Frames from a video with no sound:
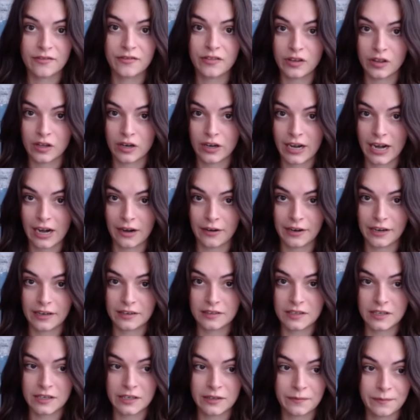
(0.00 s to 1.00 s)
for their
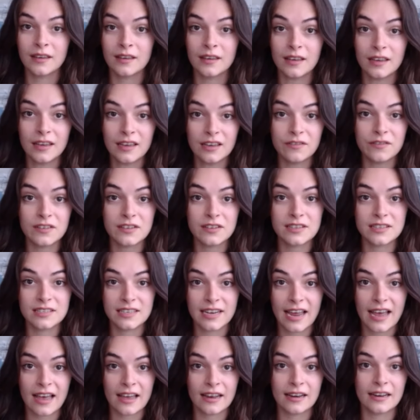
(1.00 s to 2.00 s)
character. If a
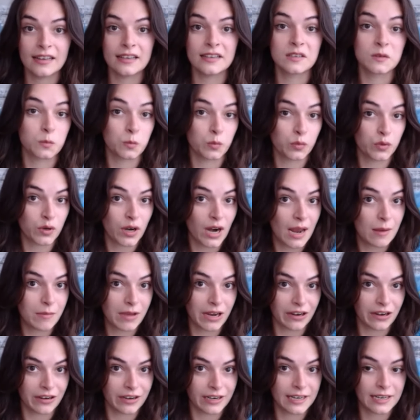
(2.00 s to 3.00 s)
stat is
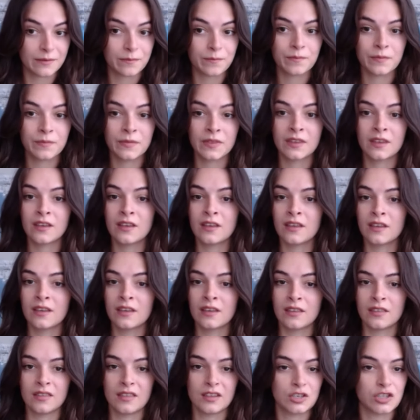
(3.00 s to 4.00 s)
primary,
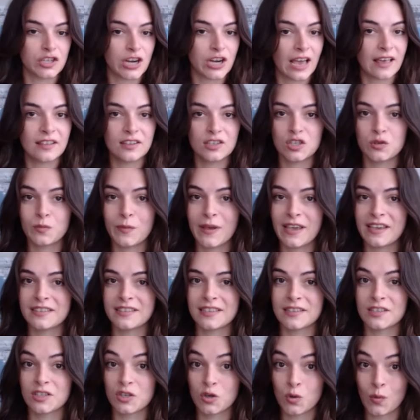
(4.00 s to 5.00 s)
the challenge base
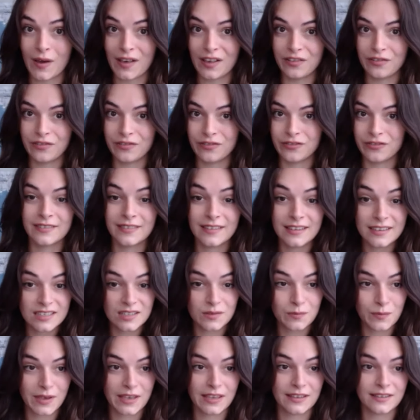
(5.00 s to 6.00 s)
is 12. This
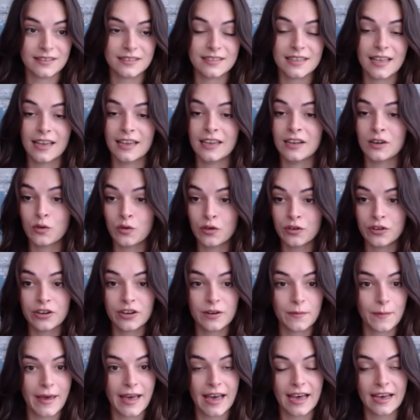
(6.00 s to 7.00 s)
means that in order to
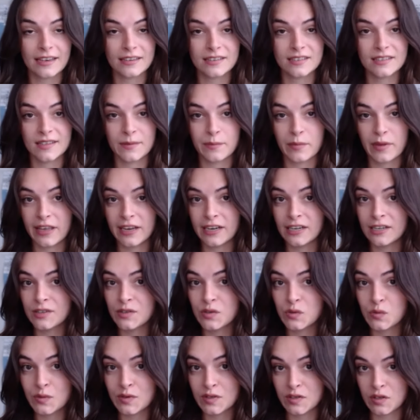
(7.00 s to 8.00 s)
pass, the
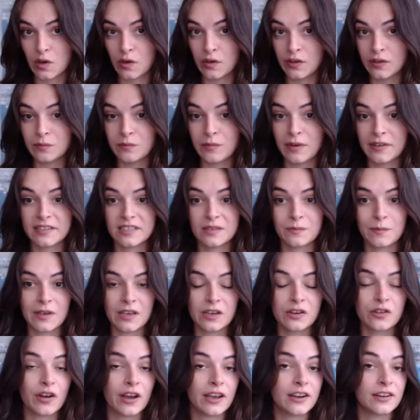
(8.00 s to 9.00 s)
player's result must be
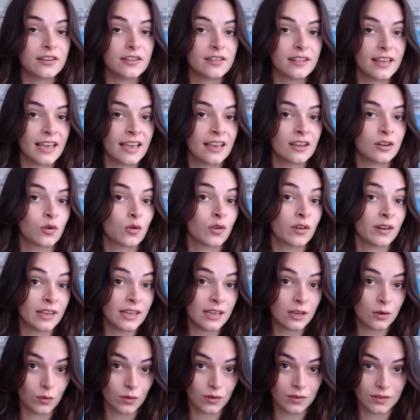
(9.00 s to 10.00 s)
greater than or
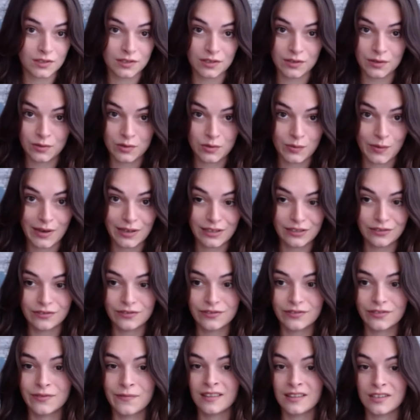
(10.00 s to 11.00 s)
equal to
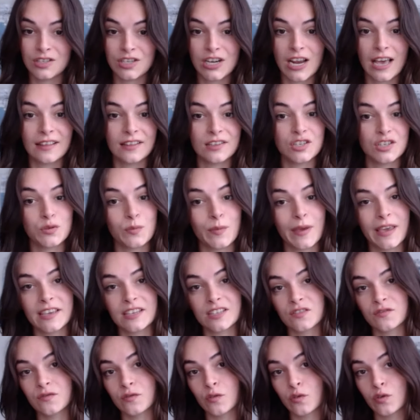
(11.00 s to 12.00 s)
12. The challenge
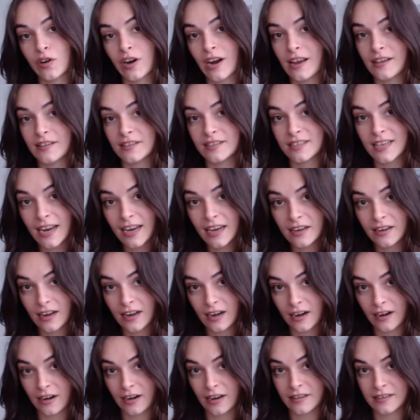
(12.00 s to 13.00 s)
base for a
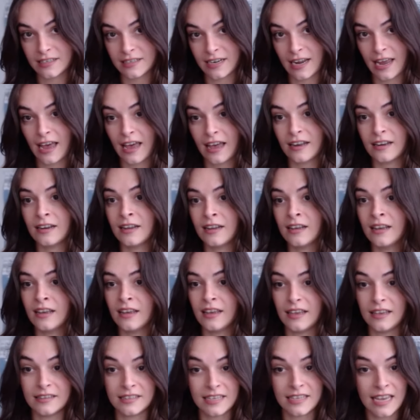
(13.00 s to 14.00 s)
secondary stat
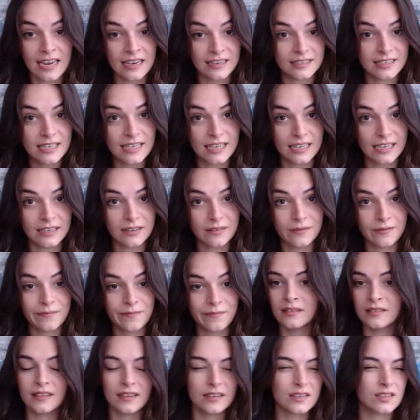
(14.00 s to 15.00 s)
is 18.
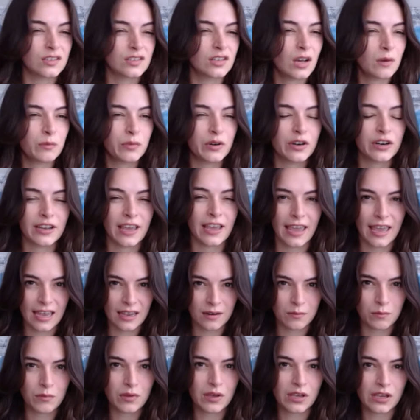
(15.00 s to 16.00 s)
This number
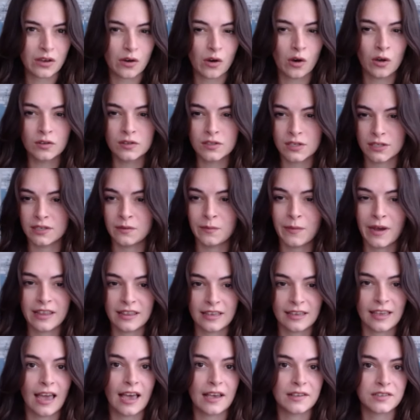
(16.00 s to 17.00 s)
can be altered by the
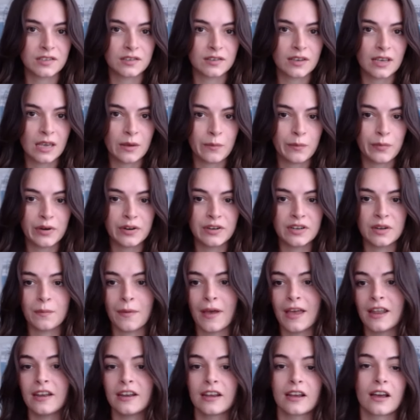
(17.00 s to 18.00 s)
castle keeper
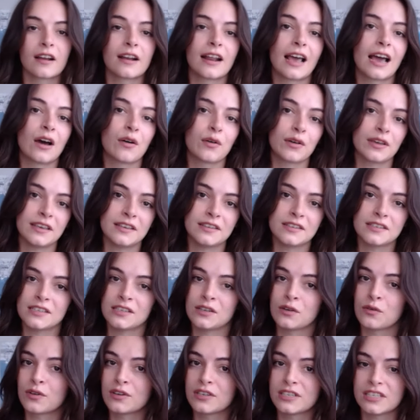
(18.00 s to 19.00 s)
depending on how easy
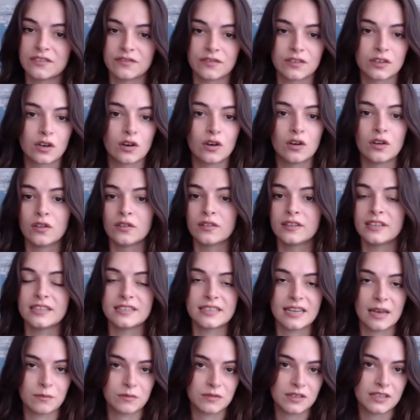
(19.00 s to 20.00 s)
or difficult the
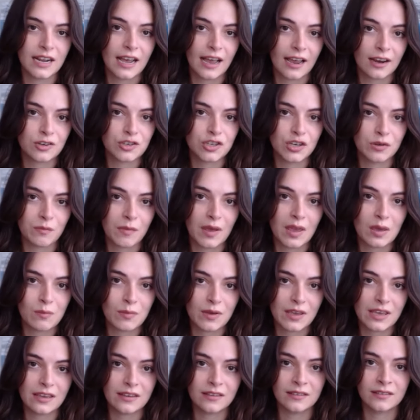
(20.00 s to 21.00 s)
attempted action may
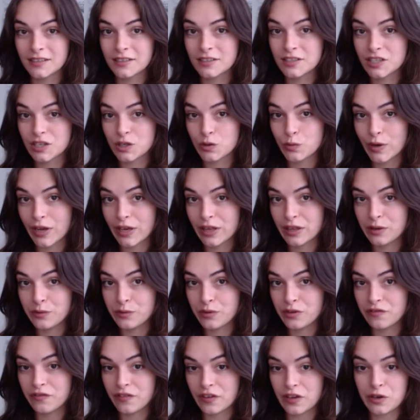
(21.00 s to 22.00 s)
be. To quickly
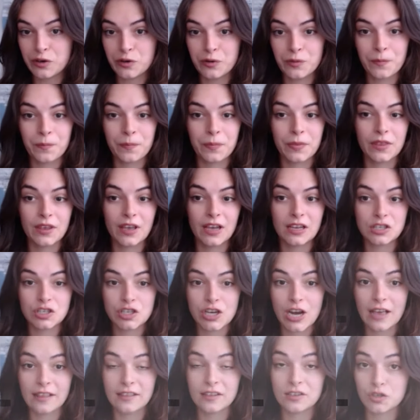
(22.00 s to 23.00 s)
review, a
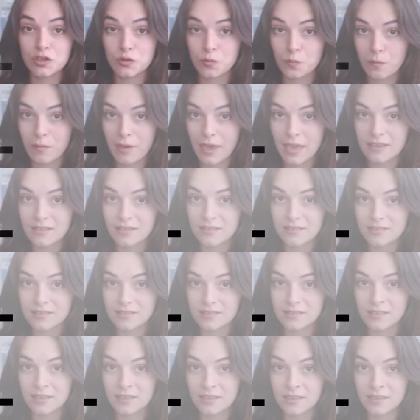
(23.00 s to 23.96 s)
challenge base